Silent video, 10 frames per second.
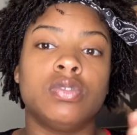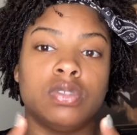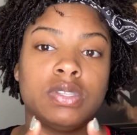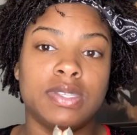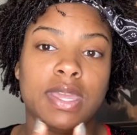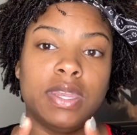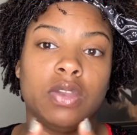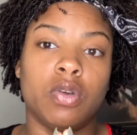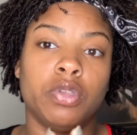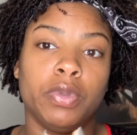setting
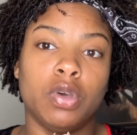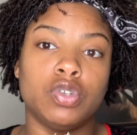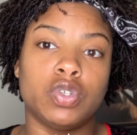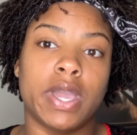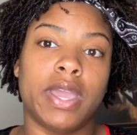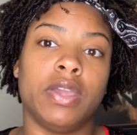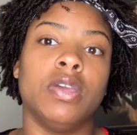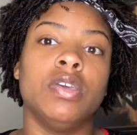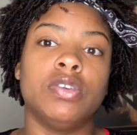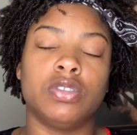on the blow dryer
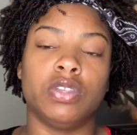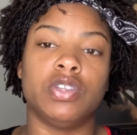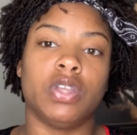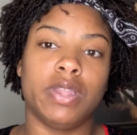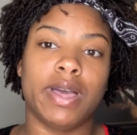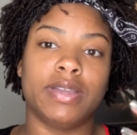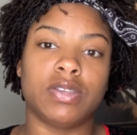so that your locks